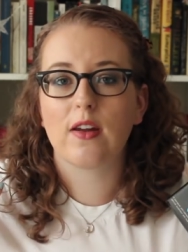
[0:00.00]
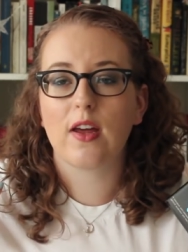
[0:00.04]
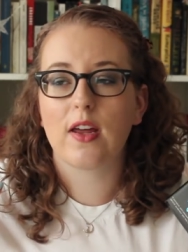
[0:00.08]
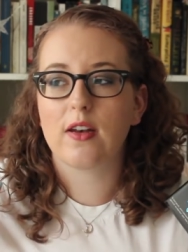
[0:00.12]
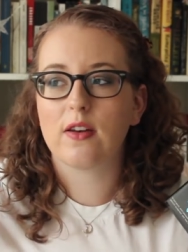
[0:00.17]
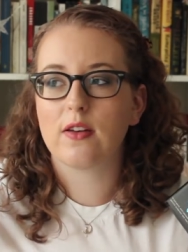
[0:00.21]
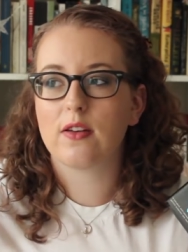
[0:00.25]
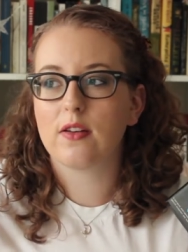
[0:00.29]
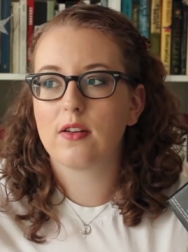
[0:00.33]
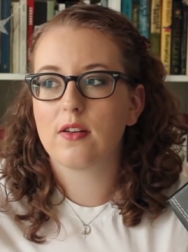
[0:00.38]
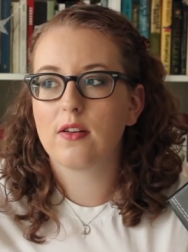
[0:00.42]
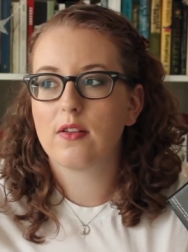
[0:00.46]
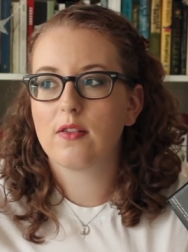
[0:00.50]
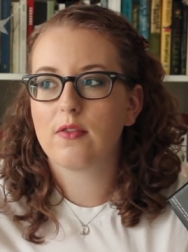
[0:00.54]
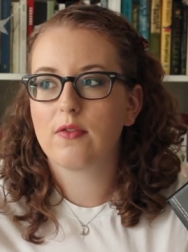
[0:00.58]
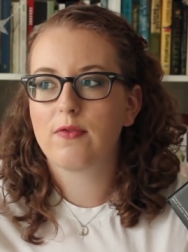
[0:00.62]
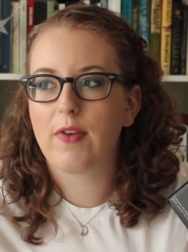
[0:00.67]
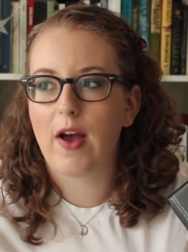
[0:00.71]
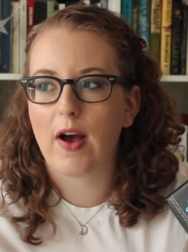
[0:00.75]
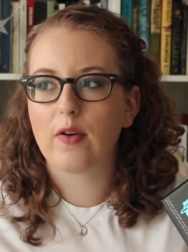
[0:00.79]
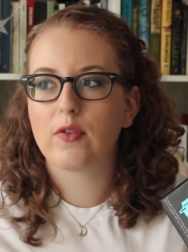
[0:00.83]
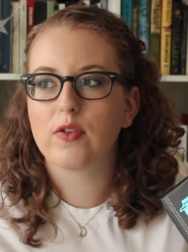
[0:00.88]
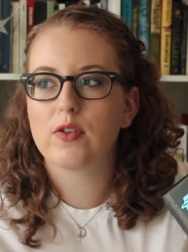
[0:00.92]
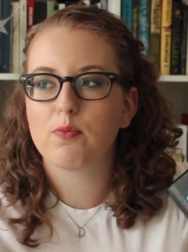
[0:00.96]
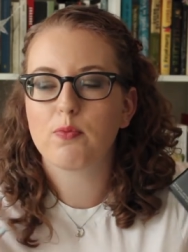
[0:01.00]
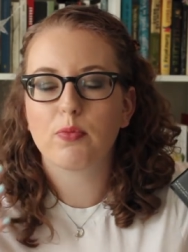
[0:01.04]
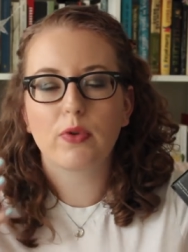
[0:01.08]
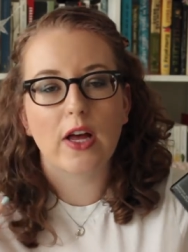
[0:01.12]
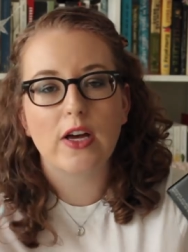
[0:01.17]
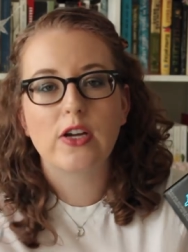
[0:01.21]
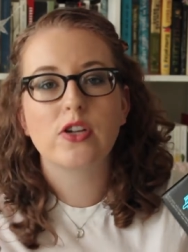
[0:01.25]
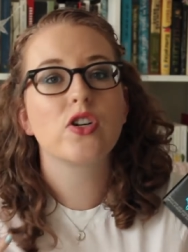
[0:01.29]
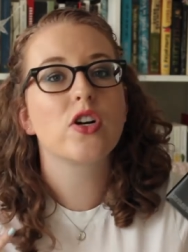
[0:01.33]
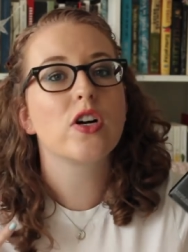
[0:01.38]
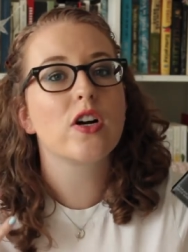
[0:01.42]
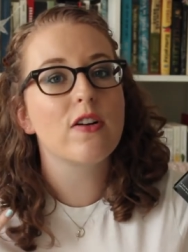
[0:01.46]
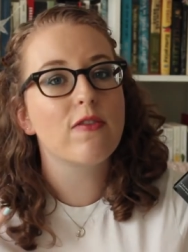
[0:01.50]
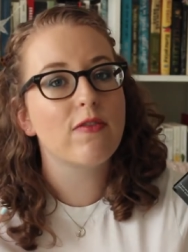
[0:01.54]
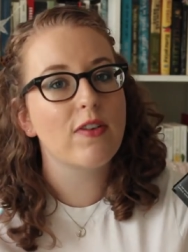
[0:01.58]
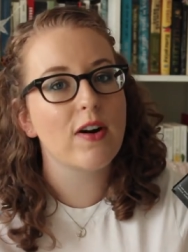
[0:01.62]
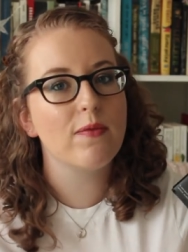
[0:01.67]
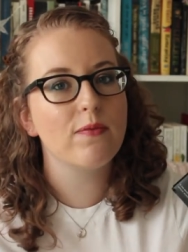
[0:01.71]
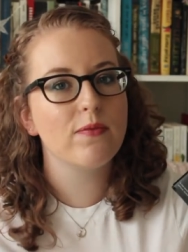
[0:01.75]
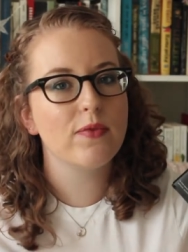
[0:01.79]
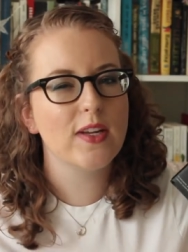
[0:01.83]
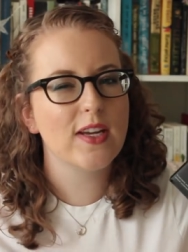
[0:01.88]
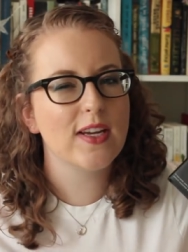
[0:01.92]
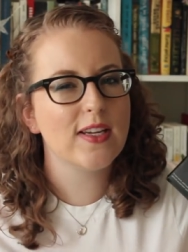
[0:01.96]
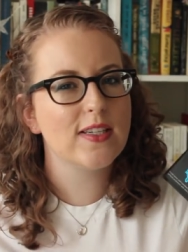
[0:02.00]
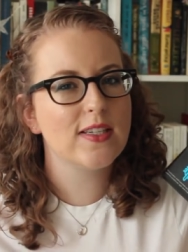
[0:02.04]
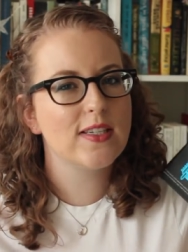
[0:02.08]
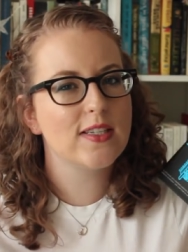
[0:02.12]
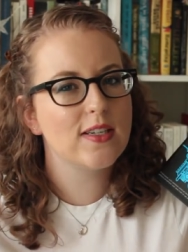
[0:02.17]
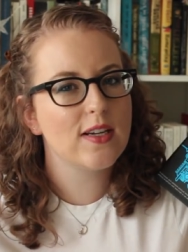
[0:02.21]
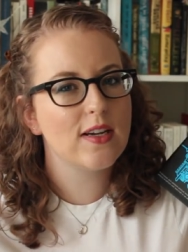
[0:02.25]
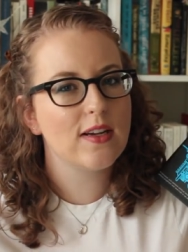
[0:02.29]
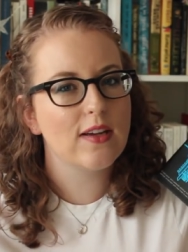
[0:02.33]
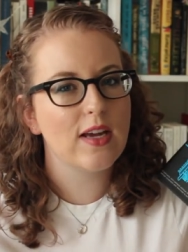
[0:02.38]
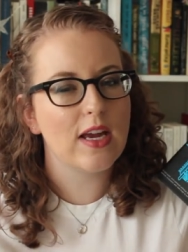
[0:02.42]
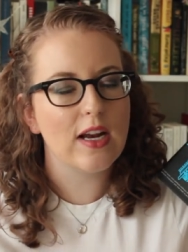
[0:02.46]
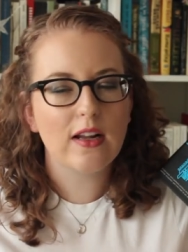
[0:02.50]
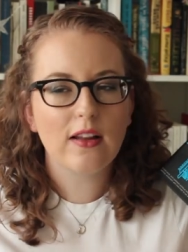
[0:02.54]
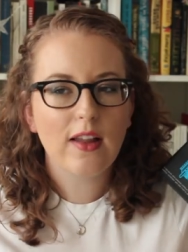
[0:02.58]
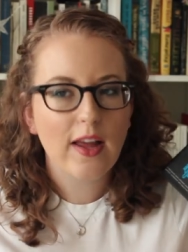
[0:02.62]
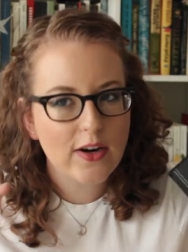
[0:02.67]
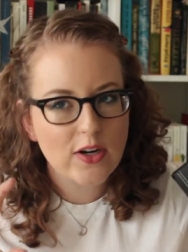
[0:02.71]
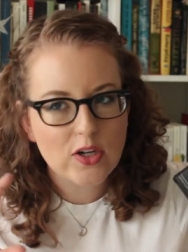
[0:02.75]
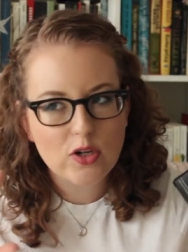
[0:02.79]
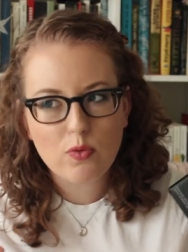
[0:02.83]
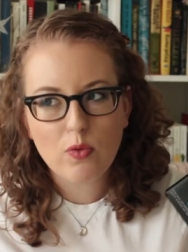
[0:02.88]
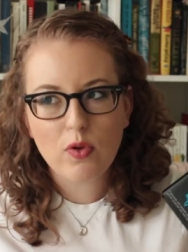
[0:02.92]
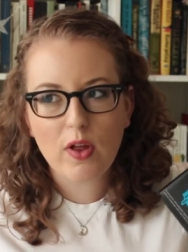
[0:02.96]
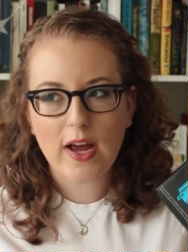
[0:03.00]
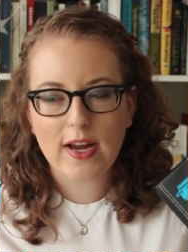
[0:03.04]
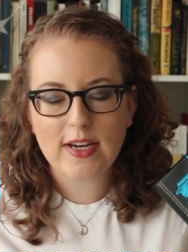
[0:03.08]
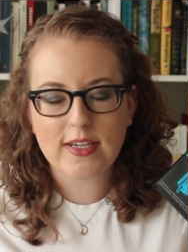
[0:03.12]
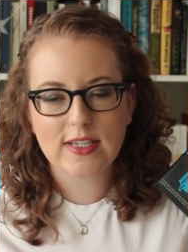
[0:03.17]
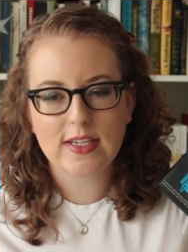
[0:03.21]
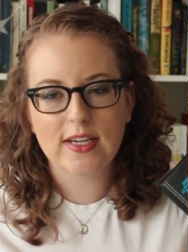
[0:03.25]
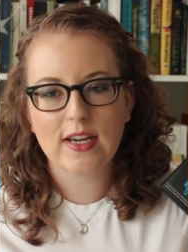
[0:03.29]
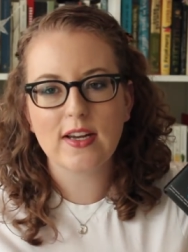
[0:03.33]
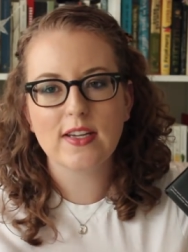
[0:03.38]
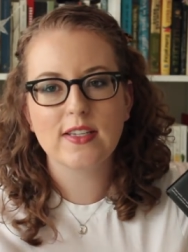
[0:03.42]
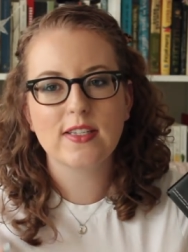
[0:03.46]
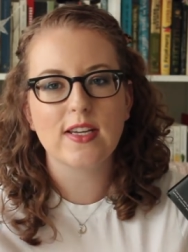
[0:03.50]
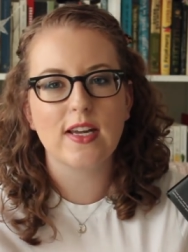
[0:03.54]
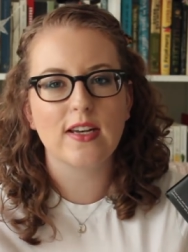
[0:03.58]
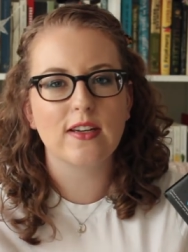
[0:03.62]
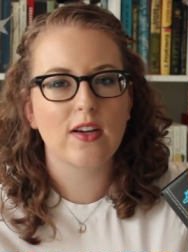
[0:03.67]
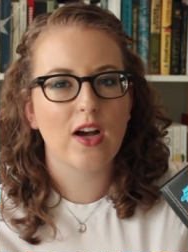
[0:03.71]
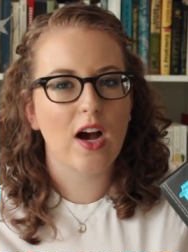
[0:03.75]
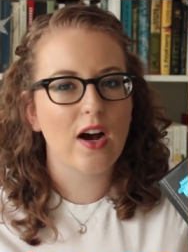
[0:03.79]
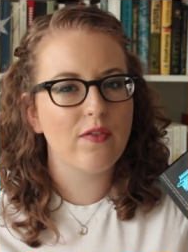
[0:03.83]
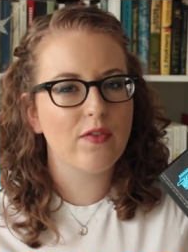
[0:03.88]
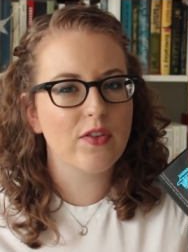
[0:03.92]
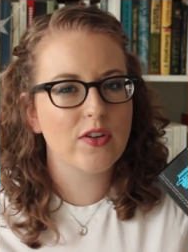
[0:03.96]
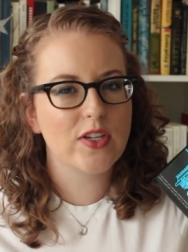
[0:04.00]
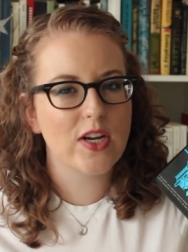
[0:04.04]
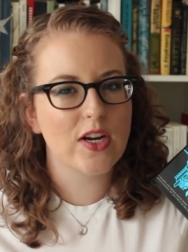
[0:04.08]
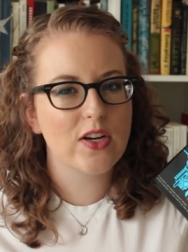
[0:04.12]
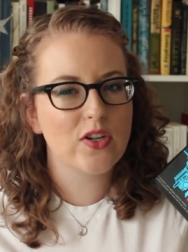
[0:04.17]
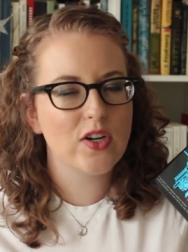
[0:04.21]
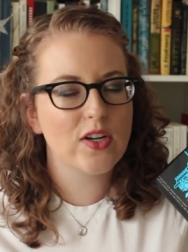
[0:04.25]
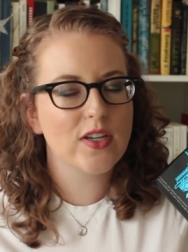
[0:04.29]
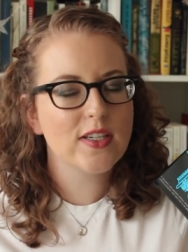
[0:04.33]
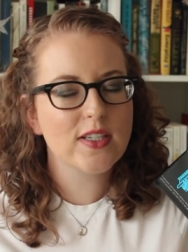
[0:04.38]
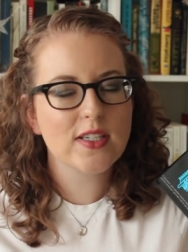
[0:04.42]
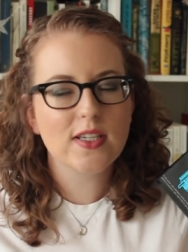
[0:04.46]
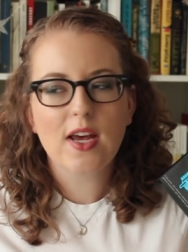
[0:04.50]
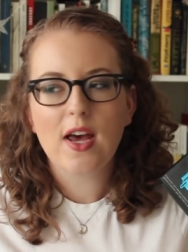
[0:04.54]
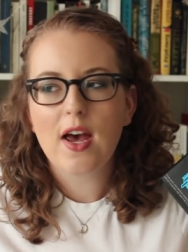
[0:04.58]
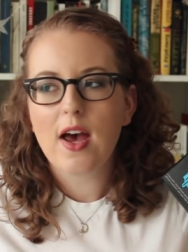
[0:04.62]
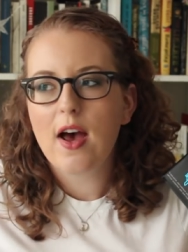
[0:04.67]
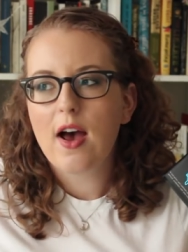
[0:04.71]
and found pleasure from these intellectual ideas and conversations